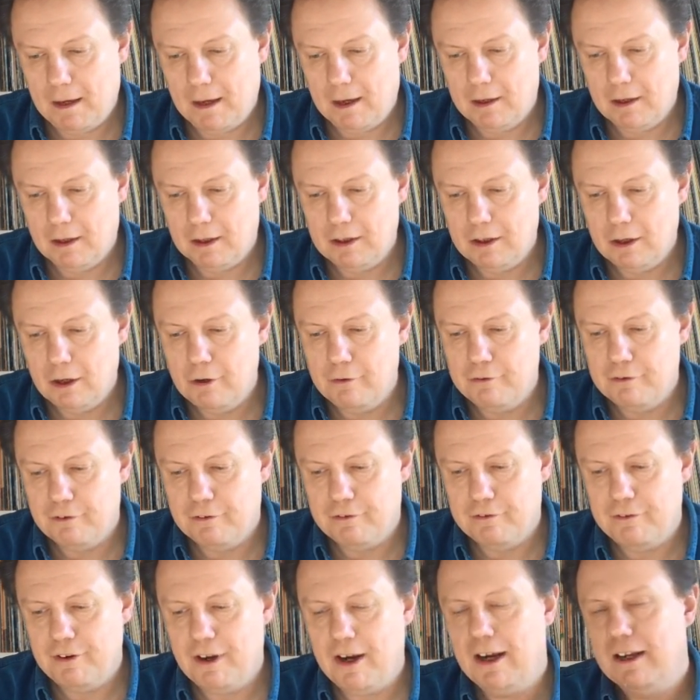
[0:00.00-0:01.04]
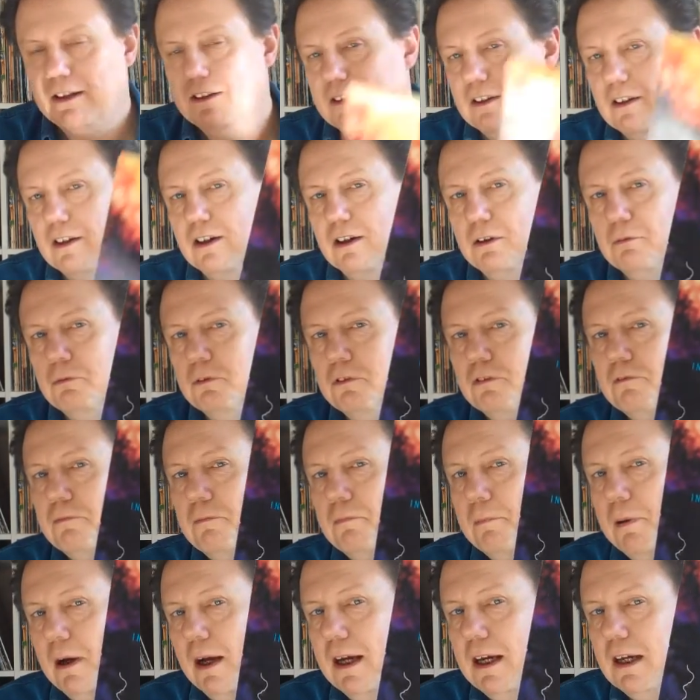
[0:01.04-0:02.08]
And I know for a fact that I would have
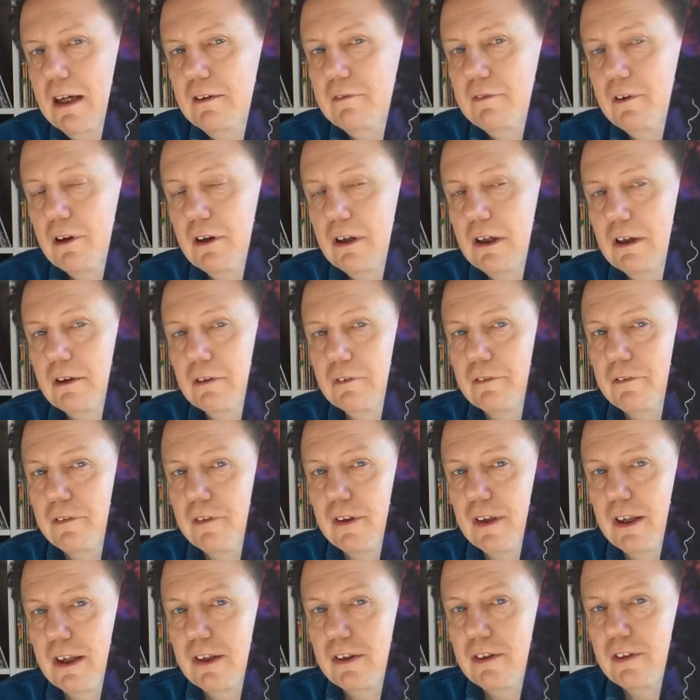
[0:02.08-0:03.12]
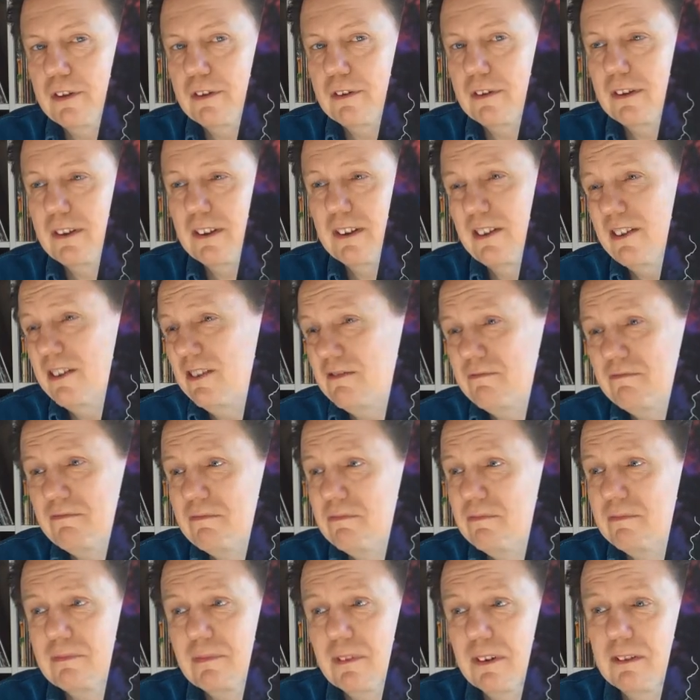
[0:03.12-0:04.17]
paid very little for this, because
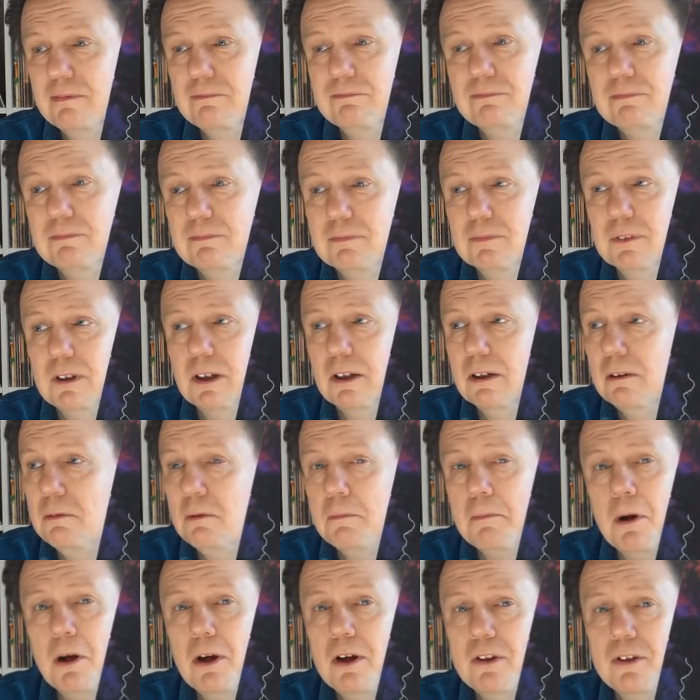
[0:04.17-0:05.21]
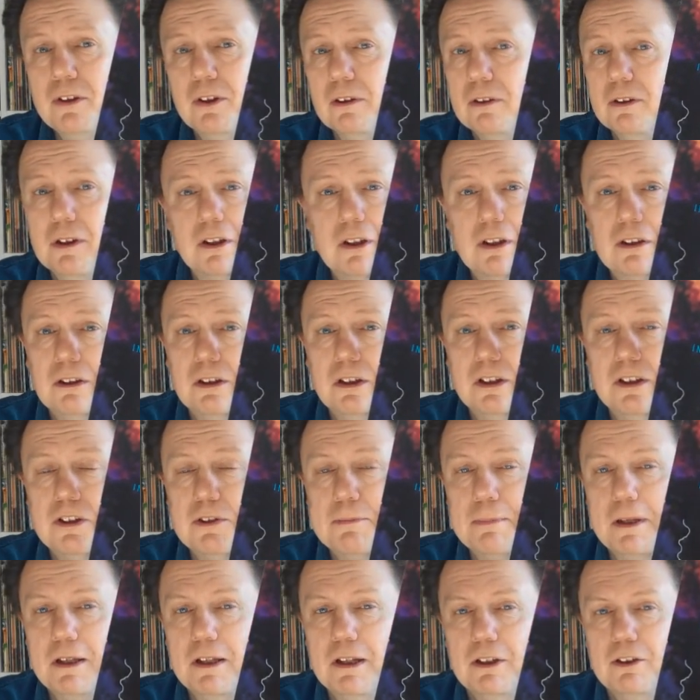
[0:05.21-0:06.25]
I'm a miser. I don't like
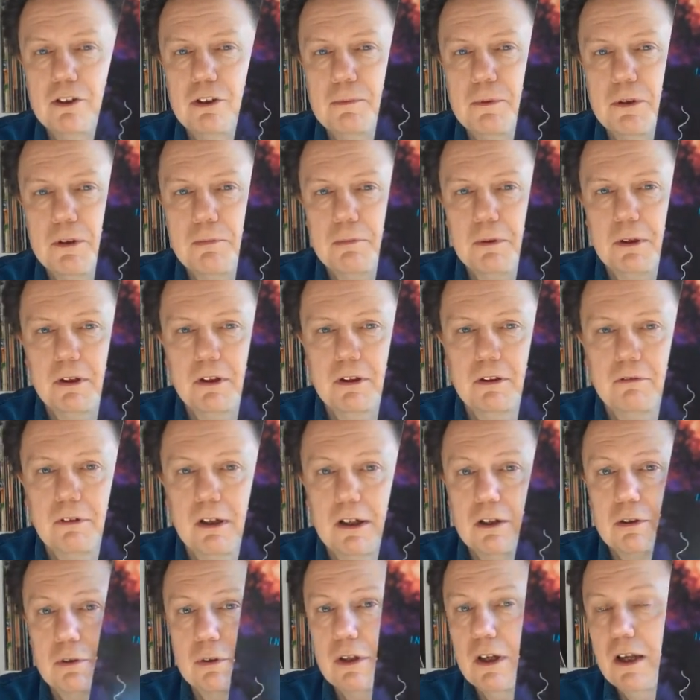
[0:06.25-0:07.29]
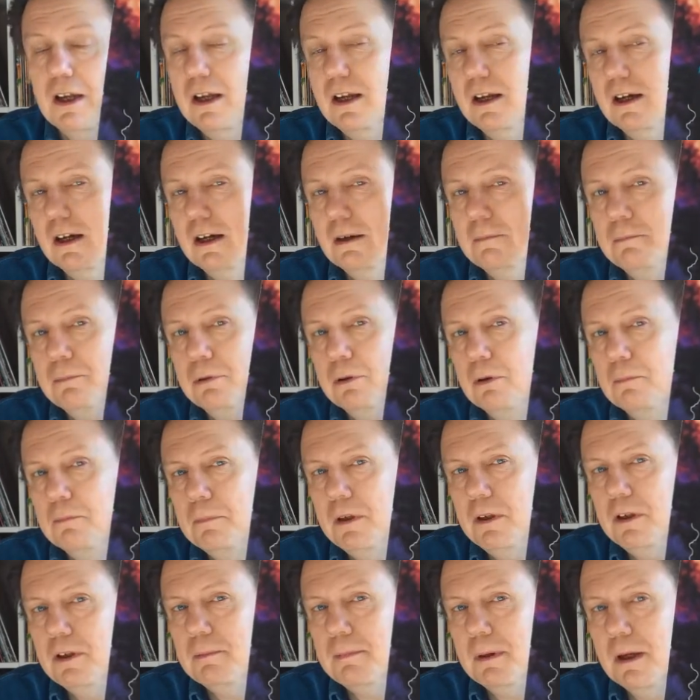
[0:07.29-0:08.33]
spending too much money on a record. I
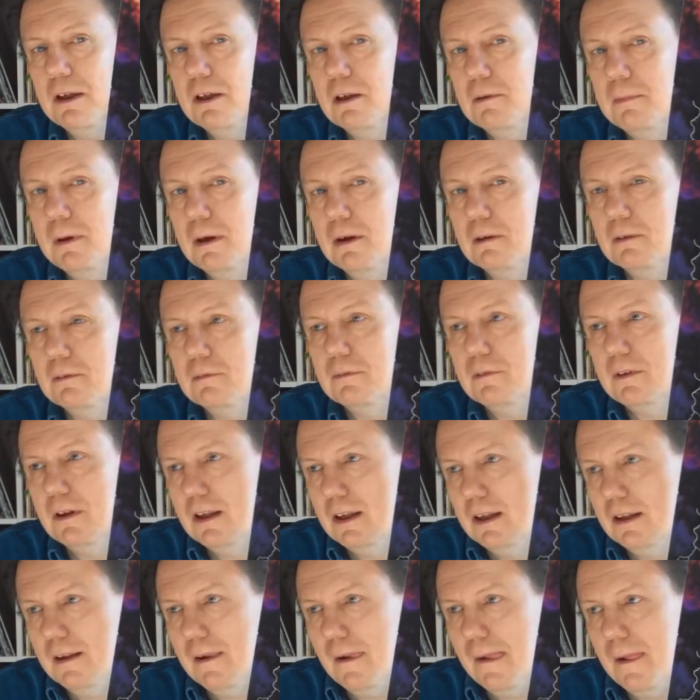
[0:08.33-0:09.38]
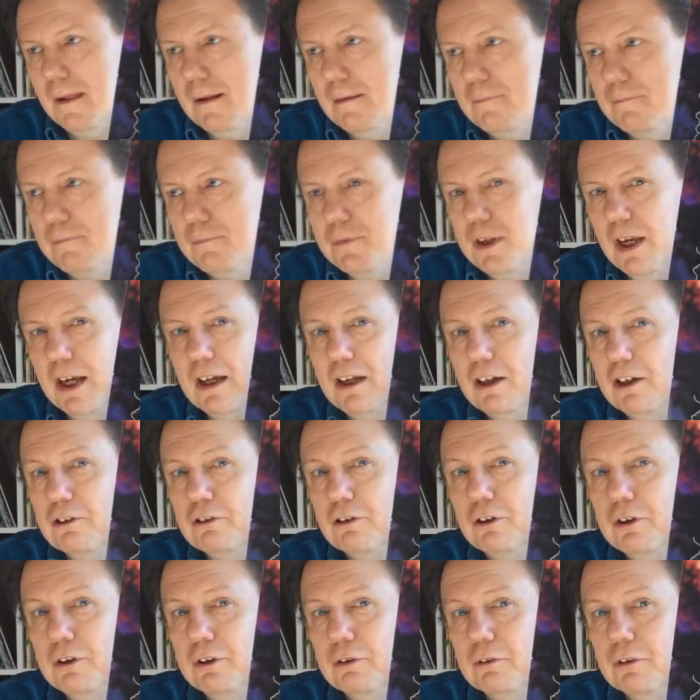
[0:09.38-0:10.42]
probably spent about 10
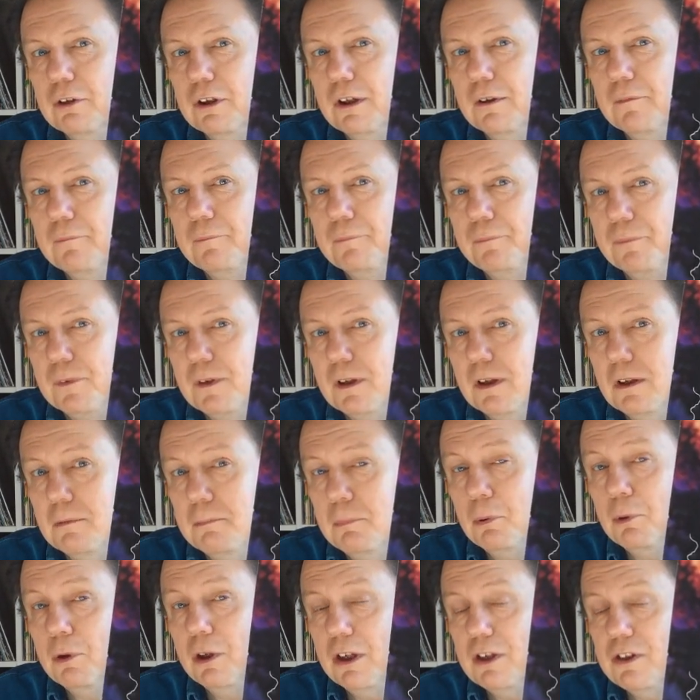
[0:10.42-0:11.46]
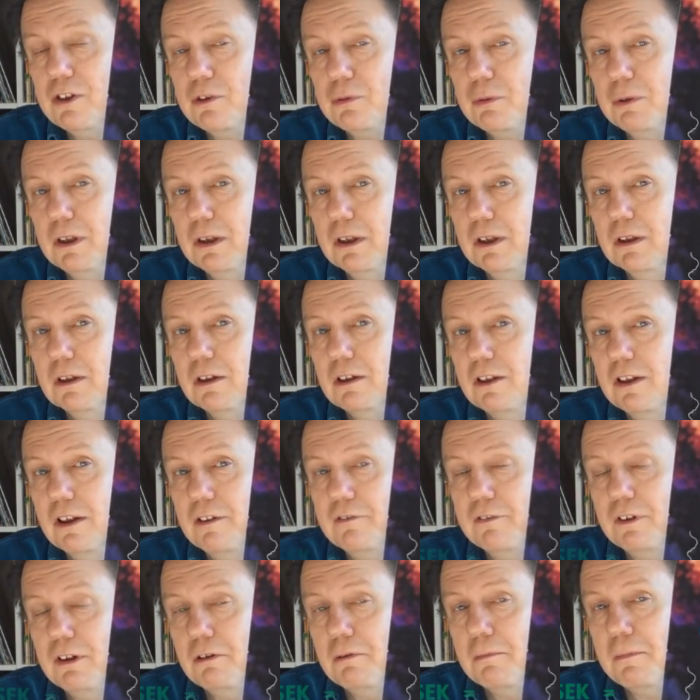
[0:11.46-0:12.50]
kroner on it. And I bought it in Sweden, I
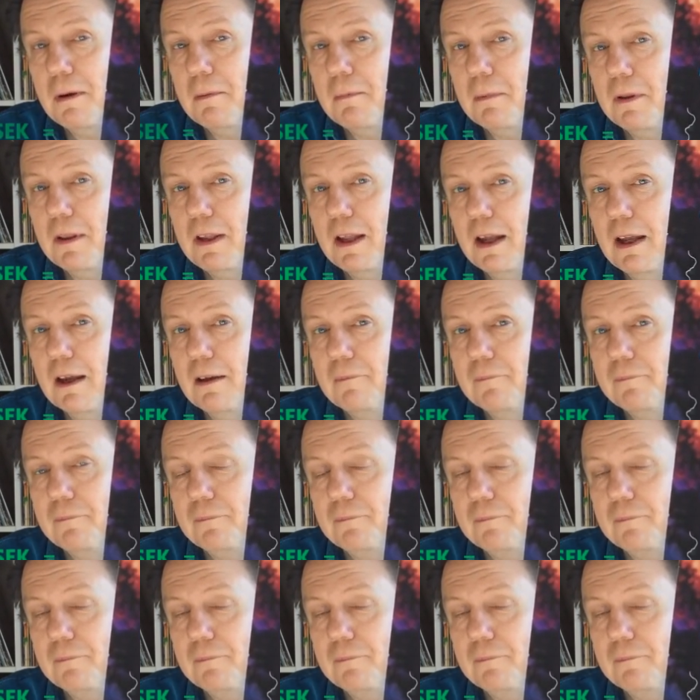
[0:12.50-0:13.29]
definitely remember that.